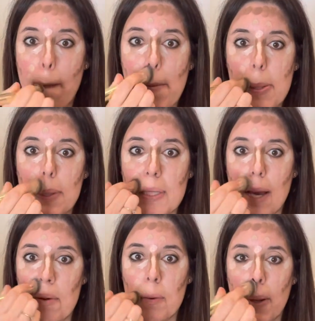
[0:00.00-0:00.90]
You can see
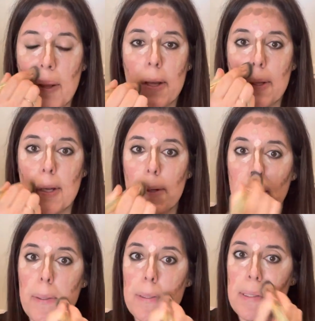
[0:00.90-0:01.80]
I'm doing like
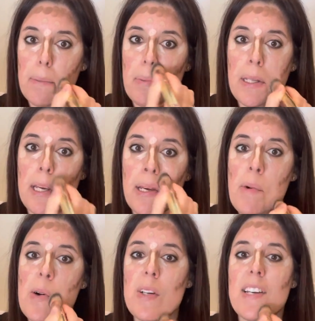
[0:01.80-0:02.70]
little stippling
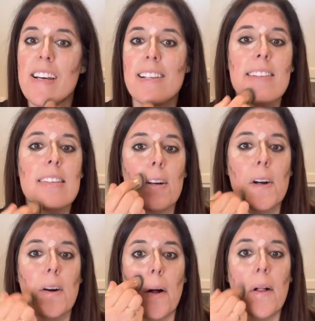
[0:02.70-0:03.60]
motion
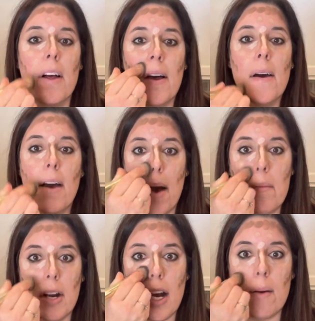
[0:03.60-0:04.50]
circle. I'm
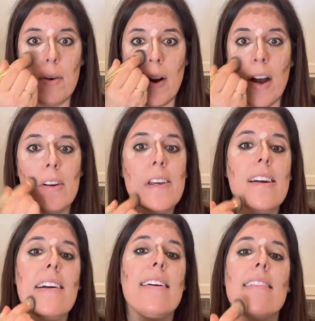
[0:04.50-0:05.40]
gonna come around
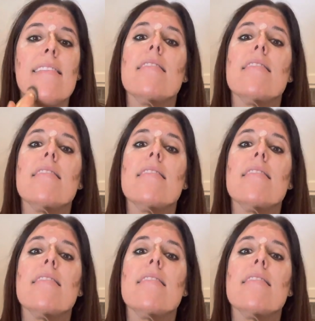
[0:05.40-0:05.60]
here